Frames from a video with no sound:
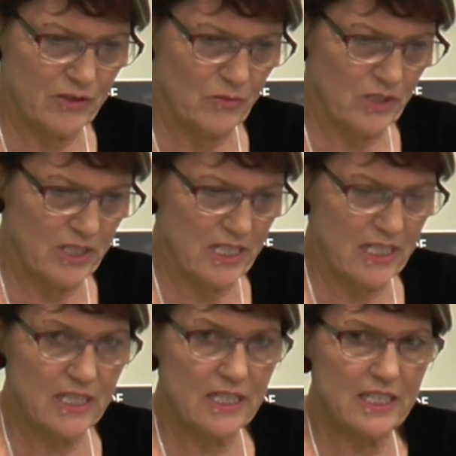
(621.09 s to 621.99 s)
and when
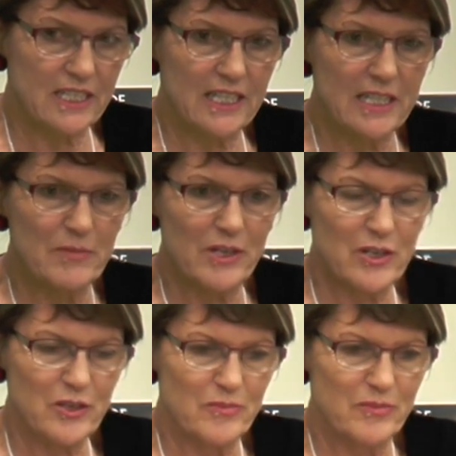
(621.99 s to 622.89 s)
he came
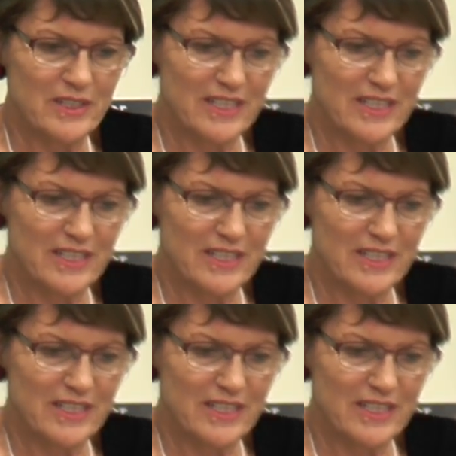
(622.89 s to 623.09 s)
home,